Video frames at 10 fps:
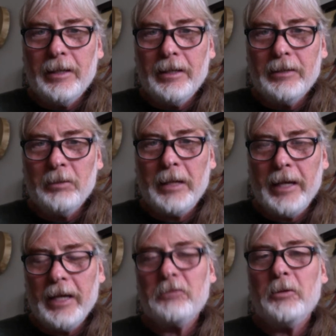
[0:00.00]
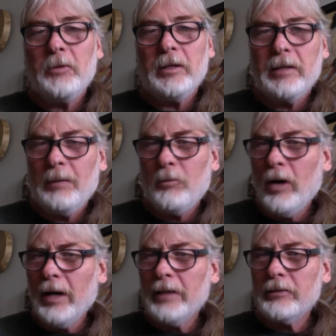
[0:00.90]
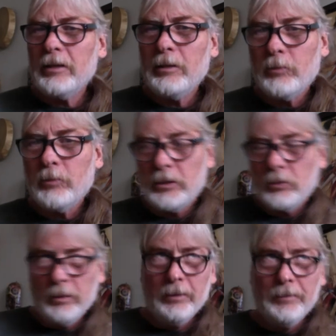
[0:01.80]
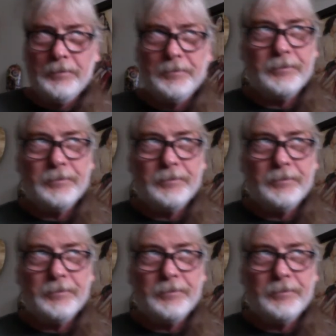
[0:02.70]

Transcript: Somebody asked me one time, why is it in ritual